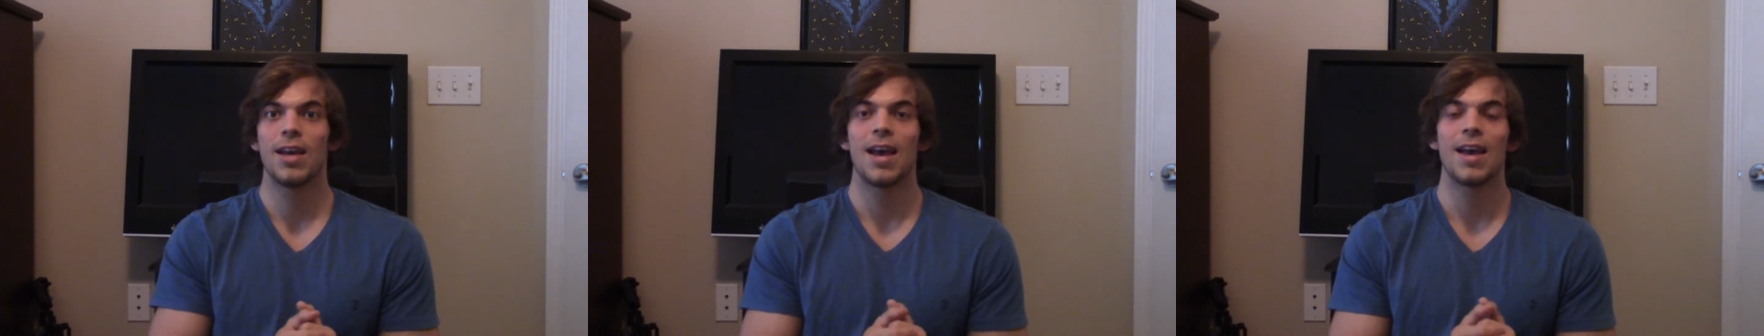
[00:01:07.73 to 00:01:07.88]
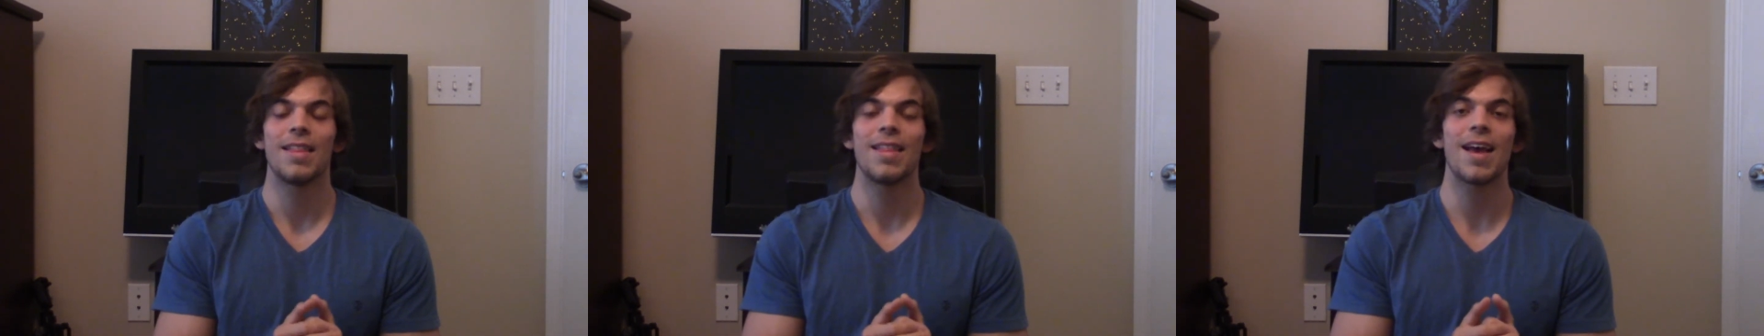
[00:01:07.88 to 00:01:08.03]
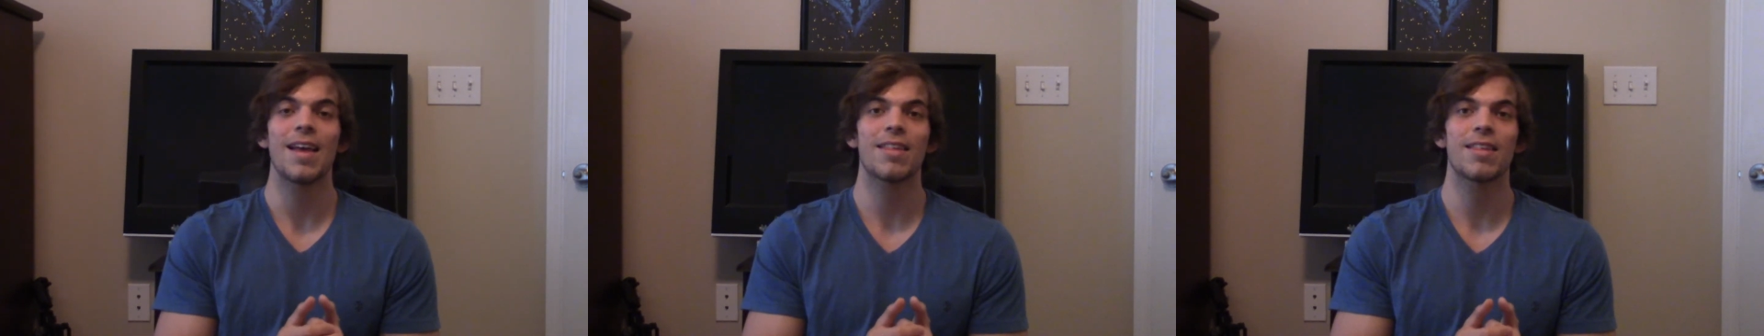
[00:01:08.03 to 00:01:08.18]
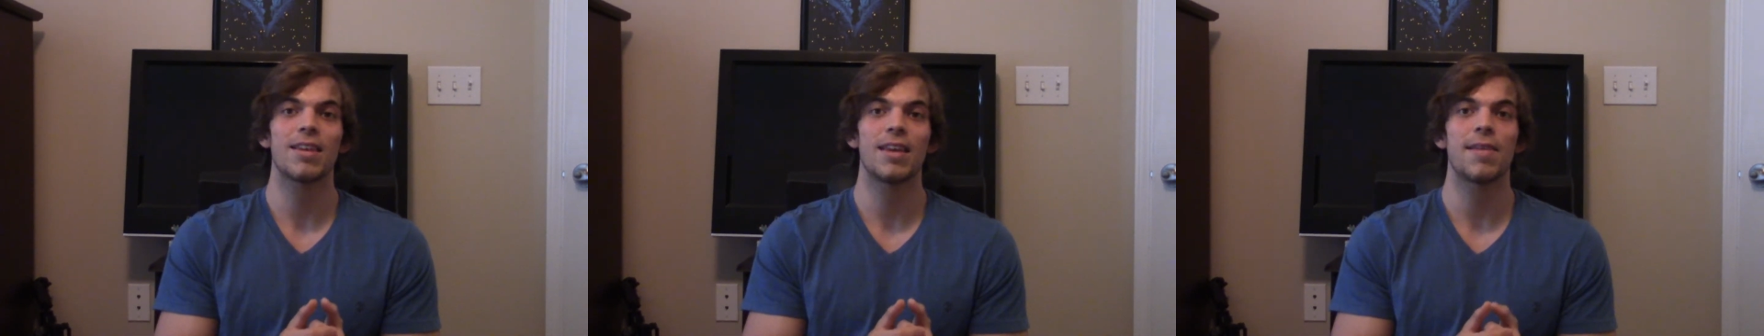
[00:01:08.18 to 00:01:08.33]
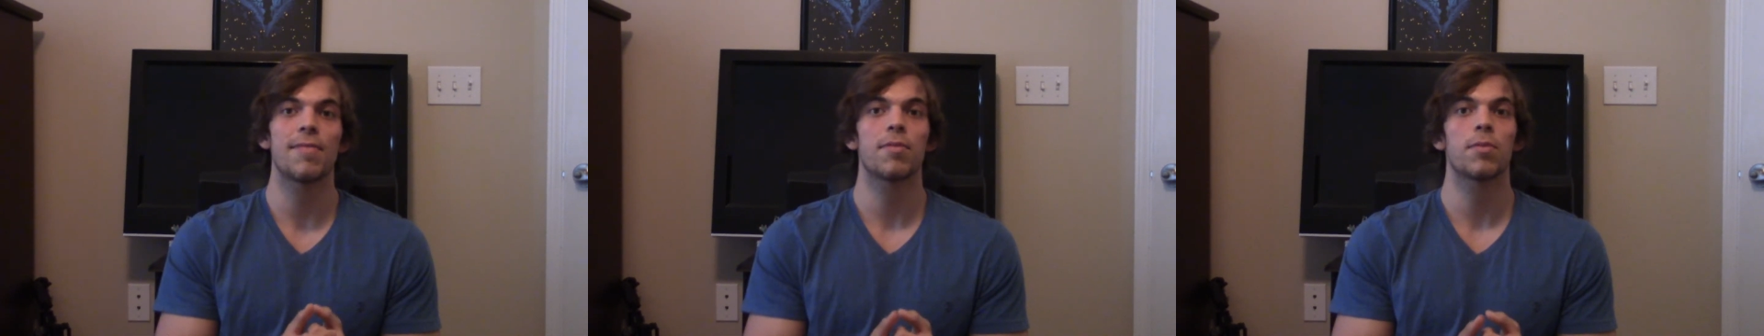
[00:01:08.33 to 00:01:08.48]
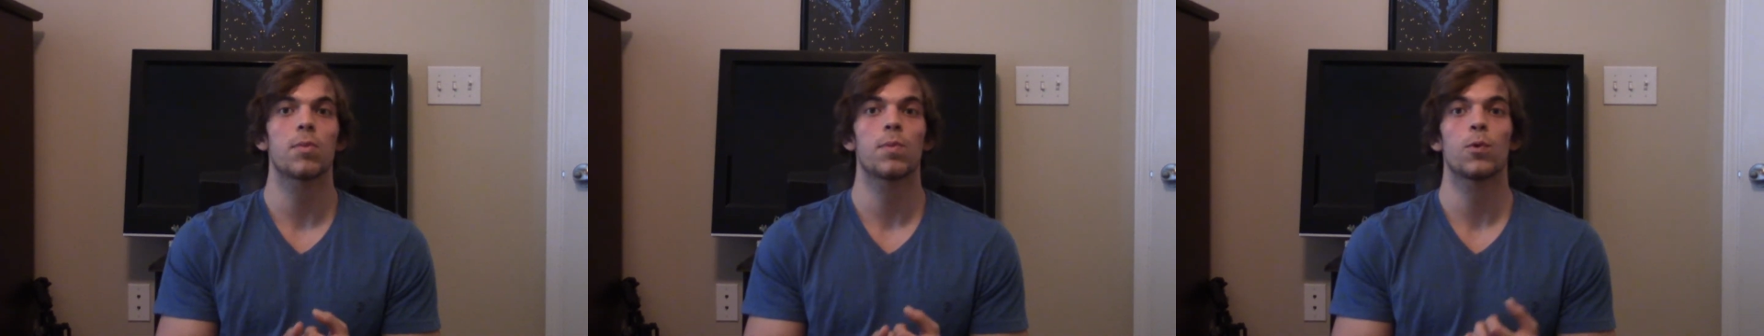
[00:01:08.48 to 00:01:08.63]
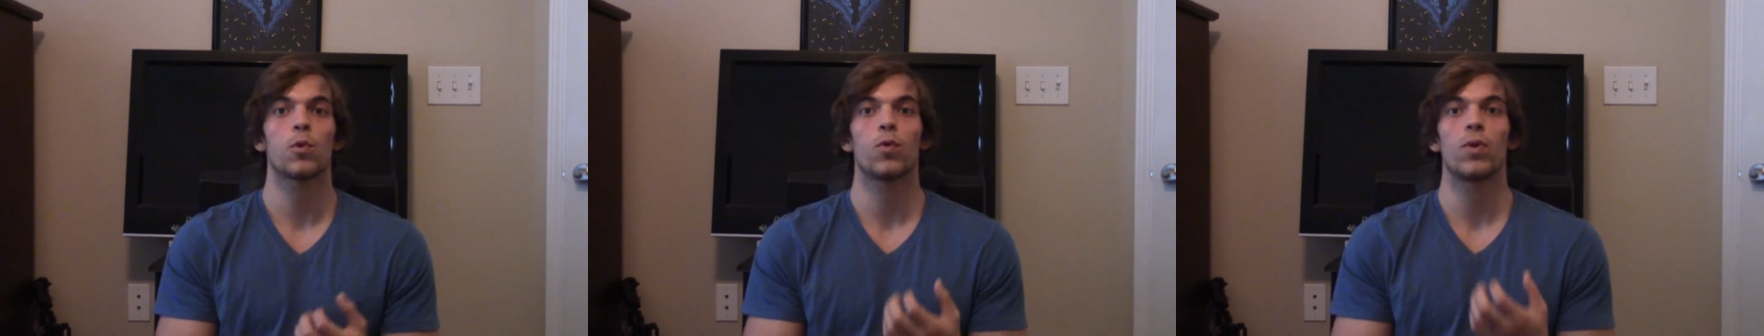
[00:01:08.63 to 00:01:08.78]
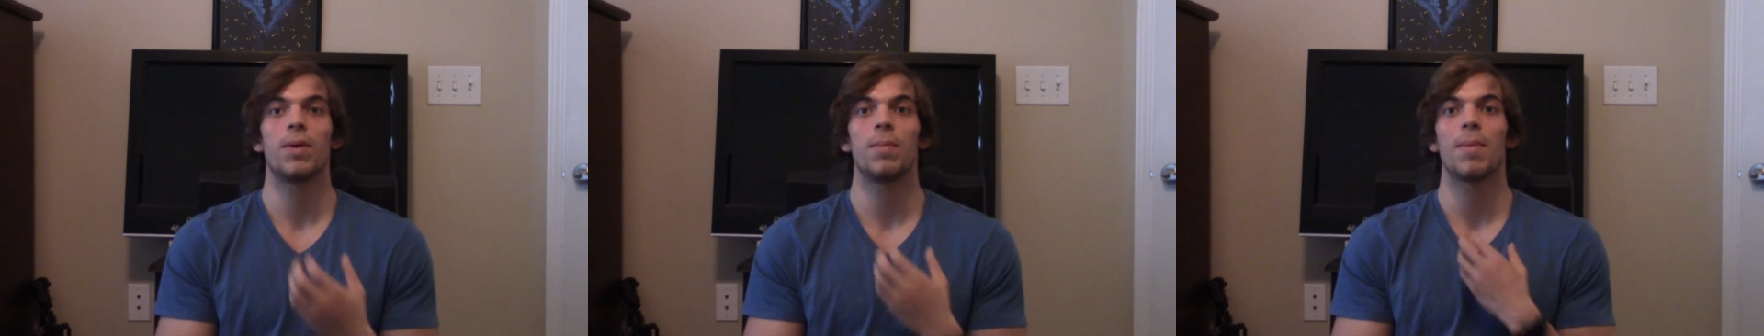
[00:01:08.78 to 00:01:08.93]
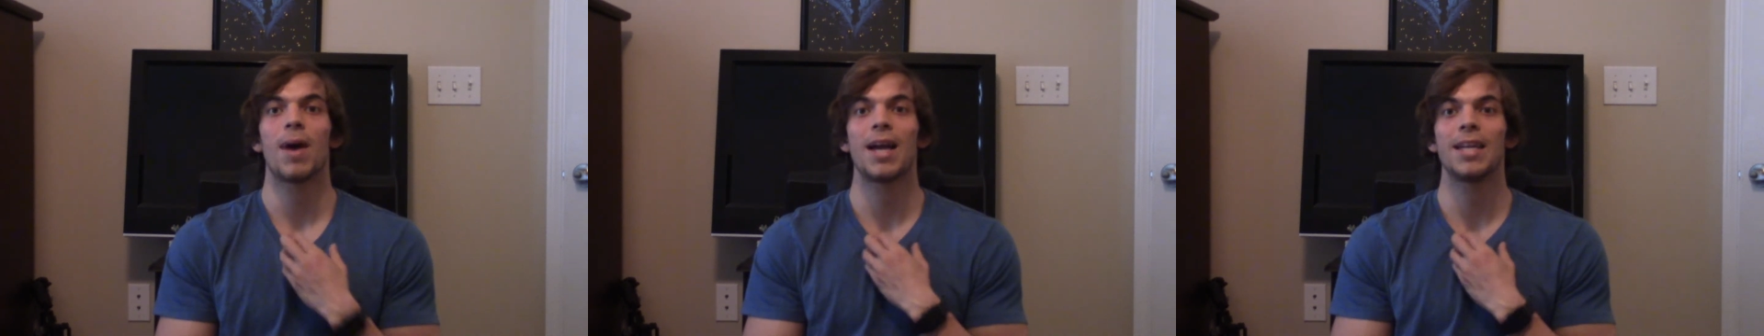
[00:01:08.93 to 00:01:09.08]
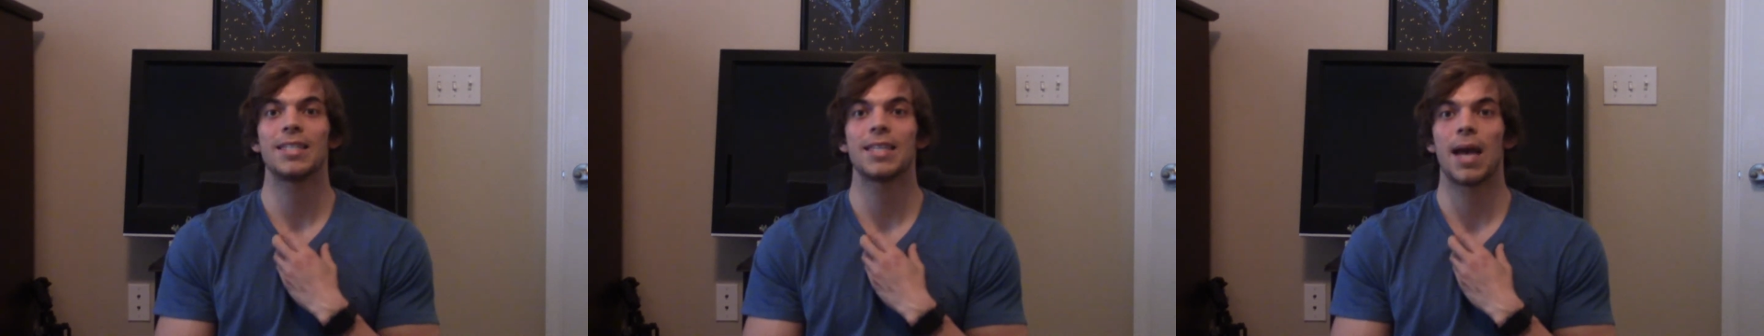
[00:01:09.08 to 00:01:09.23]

And that's the difference between my